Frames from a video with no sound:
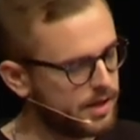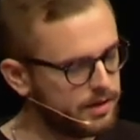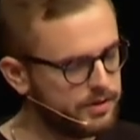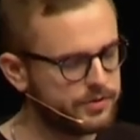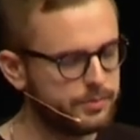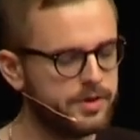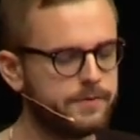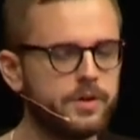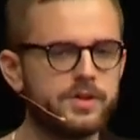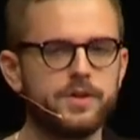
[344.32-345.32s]
And this should be the
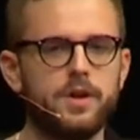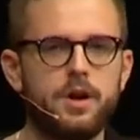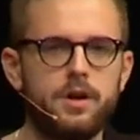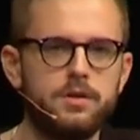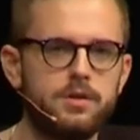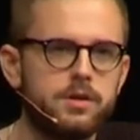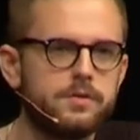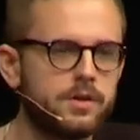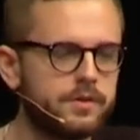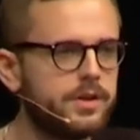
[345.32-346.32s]
first law
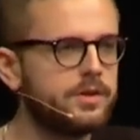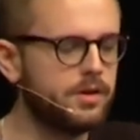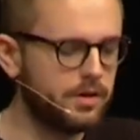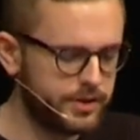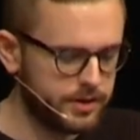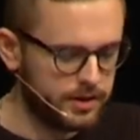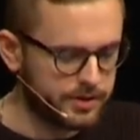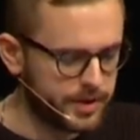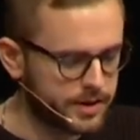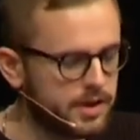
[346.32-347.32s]
of technological
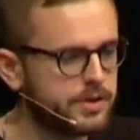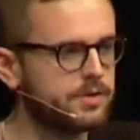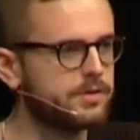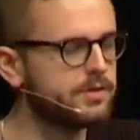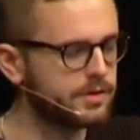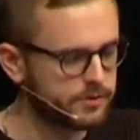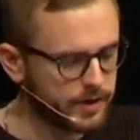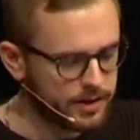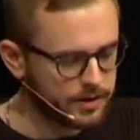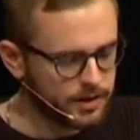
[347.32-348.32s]
expectation. The
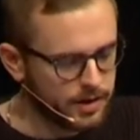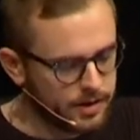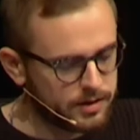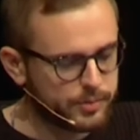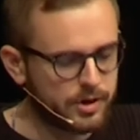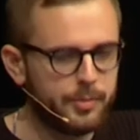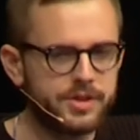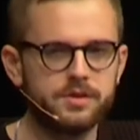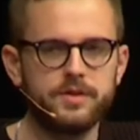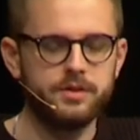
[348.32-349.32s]
greater the
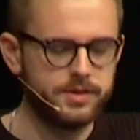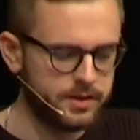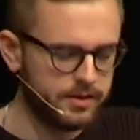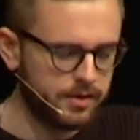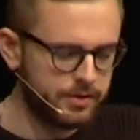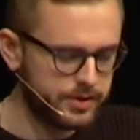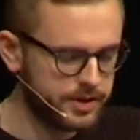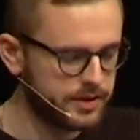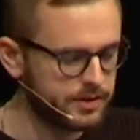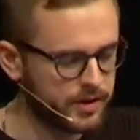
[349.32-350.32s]
promise of a new
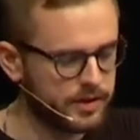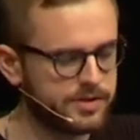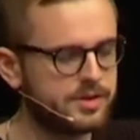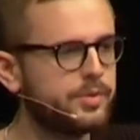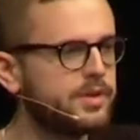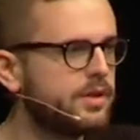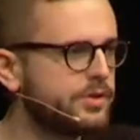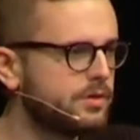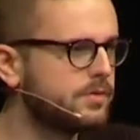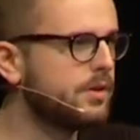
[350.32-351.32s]
technology, and the greater is the
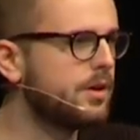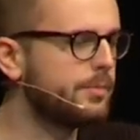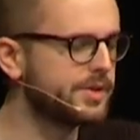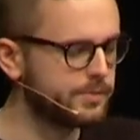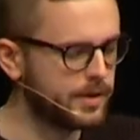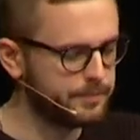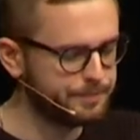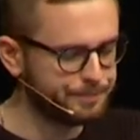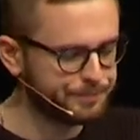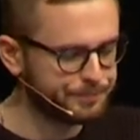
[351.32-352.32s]
potential for harm as well.